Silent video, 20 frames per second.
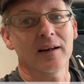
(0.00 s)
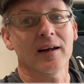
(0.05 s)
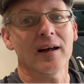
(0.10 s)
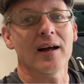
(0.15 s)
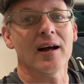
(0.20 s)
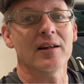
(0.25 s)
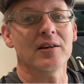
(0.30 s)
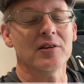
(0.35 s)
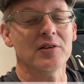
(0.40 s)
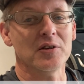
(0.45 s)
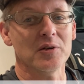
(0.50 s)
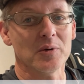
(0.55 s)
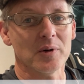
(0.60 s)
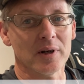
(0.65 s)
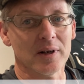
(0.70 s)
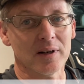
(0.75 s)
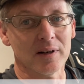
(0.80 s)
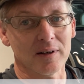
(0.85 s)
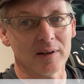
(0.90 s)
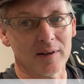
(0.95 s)
and you do
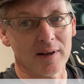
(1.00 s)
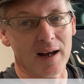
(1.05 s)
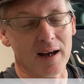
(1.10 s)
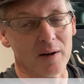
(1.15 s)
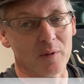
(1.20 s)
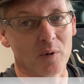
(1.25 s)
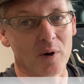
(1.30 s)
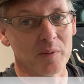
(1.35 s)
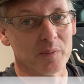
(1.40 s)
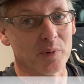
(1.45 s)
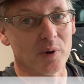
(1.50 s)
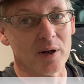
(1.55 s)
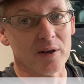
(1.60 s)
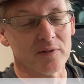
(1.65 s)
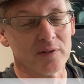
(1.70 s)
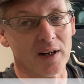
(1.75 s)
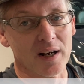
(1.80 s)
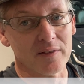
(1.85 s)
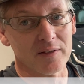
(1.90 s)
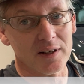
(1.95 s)
it at
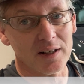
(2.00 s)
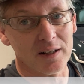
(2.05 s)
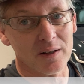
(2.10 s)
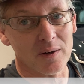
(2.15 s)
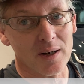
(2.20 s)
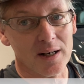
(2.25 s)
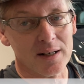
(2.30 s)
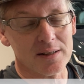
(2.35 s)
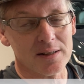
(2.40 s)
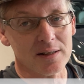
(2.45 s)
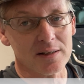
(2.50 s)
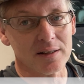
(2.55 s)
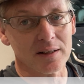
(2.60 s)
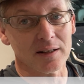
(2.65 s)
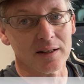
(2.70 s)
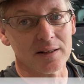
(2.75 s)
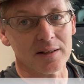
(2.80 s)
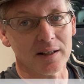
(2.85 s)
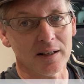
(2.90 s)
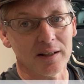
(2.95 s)
1.5 kilowatts, it's going
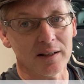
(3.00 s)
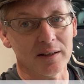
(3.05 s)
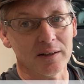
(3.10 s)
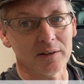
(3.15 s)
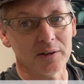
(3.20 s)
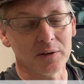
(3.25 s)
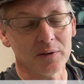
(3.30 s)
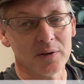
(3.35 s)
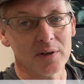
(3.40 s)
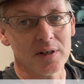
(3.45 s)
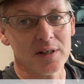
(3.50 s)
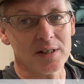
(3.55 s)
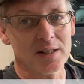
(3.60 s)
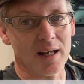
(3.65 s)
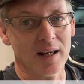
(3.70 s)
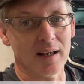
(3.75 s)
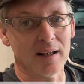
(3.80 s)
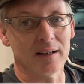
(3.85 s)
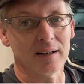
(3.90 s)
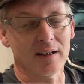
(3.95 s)
to take you
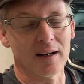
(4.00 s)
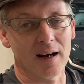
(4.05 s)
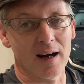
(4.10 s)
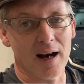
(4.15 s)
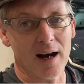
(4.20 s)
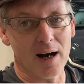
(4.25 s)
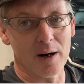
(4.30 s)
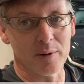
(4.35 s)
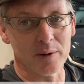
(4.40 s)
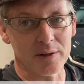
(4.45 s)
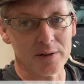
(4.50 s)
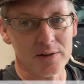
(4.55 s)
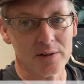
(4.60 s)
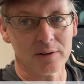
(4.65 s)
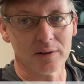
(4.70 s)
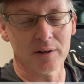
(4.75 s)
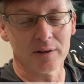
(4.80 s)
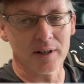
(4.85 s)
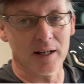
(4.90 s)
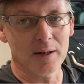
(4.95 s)
10 hours.
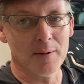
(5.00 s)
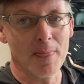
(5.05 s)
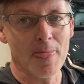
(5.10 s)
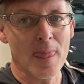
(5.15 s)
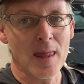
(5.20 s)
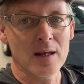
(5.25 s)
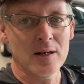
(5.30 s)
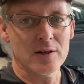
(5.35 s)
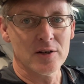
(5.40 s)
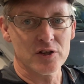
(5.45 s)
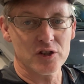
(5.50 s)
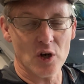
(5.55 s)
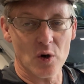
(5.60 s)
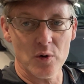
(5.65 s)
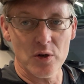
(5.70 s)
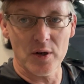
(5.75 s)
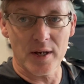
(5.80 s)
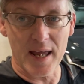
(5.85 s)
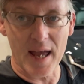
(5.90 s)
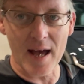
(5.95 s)
Okay, so
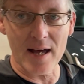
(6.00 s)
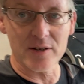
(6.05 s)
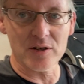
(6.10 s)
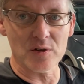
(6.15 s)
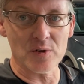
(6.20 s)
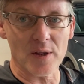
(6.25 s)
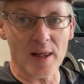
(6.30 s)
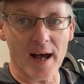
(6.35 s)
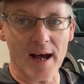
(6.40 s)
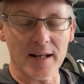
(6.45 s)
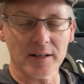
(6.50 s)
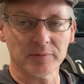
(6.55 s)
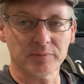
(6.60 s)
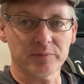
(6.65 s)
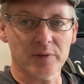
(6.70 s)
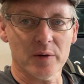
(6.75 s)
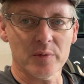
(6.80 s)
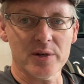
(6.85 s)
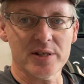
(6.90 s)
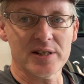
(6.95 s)
you can do that,
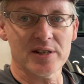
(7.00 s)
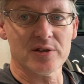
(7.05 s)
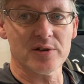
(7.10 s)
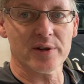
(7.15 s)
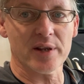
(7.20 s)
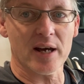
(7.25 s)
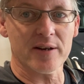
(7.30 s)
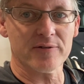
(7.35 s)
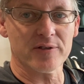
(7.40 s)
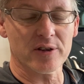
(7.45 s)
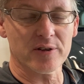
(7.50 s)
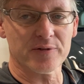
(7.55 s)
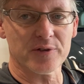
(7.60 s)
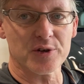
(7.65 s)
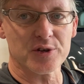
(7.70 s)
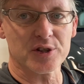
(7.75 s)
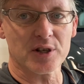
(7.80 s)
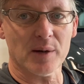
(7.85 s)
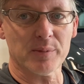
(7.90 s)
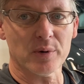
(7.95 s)
and we did do that for the
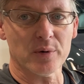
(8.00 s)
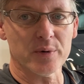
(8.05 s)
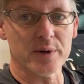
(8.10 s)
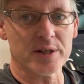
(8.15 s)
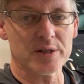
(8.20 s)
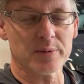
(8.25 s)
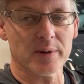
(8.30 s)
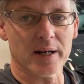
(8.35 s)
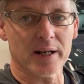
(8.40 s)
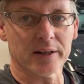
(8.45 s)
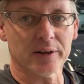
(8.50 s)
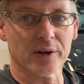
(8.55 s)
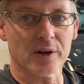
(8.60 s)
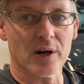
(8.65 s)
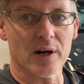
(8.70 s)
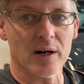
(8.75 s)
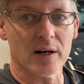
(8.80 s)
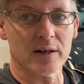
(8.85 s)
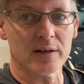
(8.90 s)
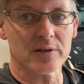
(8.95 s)
first couple of weeks we had the
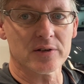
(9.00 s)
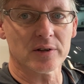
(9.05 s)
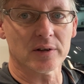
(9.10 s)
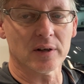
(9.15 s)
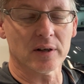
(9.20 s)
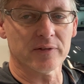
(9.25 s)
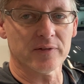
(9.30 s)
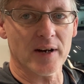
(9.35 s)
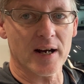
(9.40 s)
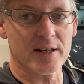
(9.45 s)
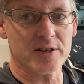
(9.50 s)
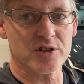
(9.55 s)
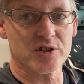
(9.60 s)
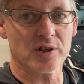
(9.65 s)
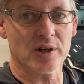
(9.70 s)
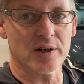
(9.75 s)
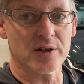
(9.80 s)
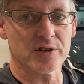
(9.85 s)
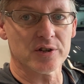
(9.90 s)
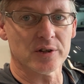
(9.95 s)
car until our fast
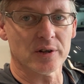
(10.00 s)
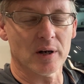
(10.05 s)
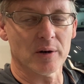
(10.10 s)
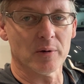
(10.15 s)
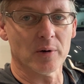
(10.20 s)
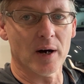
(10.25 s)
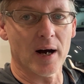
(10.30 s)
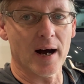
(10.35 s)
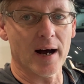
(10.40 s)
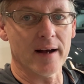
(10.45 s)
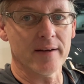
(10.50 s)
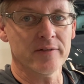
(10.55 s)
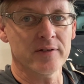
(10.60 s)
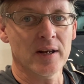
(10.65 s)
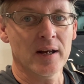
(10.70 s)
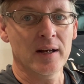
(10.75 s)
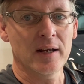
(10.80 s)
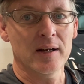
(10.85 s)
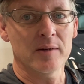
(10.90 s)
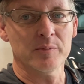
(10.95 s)
charger arrived.
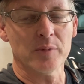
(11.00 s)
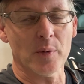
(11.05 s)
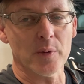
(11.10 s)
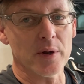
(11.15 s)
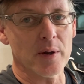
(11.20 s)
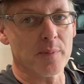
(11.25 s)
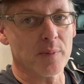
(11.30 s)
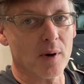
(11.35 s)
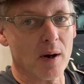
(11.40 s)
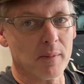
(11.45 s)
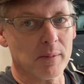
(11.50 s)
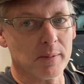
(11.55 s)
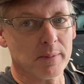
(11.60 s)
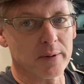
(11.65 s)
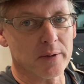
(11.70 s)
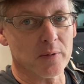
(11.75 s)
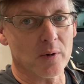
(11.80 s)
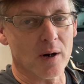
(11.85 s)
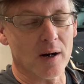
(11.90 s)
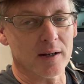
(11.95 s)
But what you probably
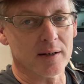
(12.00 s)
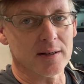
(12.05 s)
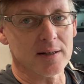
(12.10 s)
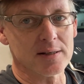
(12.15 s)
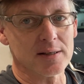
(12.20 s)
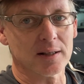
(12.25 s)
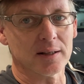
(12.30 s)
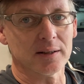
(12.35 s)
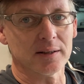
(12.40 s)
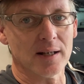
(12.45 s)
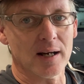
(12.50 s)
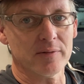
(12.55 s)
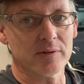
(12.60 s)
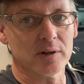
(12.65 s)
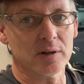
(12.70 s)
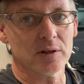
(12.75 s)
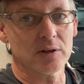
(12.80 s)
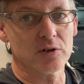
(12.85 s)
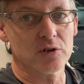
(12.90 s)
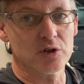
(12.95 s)
want is a
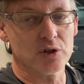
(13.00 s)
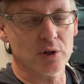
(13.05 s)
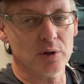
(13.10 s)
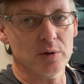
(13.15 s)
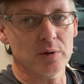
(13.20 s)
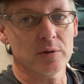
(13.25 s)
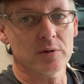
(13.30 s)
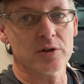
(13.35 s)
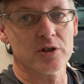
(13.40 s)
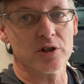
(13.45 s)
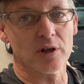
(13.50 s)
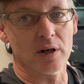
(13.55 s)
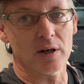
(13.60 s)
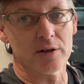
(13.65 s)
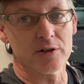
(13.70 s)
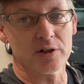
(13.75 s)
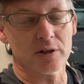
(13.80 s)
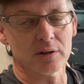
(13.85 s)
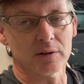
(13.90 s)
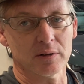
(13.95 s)
level 2
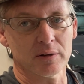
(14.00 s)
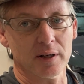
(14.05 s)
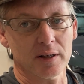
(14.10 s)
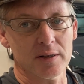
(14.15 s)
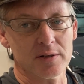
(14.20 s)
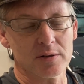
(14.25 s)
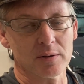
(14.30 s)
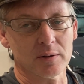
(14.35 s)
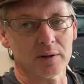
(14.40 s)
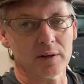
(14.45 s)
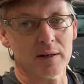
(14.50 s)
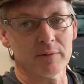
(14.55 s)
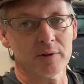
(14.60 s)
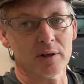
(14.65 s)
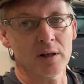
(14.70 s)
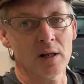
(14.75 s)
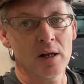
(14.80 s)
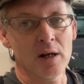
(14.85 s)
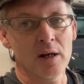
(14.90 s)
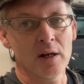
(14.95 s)
charger. Okay, so a
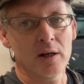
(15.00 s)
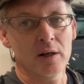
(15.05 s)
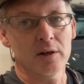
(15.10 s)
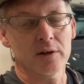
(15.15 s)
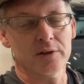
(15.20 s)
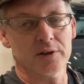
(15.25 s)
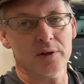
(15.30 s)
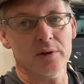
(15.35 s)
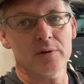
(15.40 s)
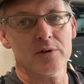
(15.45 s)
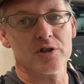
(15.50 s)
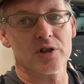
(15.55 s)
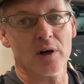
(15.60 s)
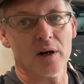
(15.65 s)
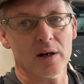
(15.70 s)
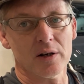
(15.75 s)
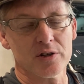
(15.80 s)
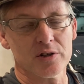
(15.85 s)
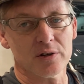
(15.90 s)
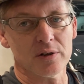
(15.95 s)
level 2
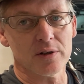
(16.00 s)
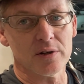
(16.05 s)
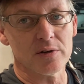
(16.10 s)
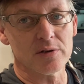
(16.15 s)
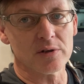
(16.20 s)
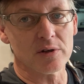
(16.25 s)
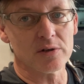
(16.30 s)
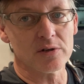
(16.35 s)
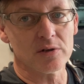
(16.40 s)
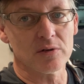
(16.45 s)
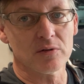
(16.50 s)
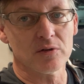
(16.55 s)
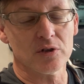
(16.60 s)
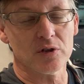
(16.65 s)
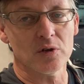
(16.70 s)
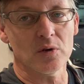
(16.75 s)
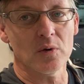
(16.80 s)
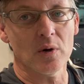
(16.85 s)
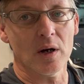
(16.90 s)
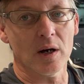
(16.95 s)
charger uses
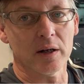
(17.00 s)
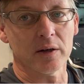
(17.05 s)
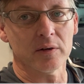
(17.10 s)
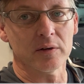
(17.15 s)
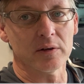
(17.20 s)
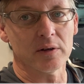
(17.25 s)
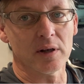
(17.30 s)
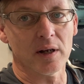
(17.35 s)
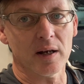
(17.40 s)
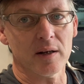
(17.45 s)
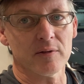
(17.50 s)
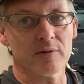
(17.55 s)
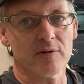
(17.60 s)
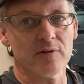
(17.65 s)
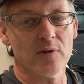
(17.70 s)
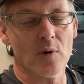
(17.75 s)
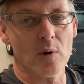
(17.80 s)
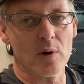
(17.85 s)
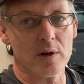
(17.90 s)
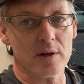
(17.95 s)

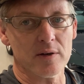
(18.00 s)
240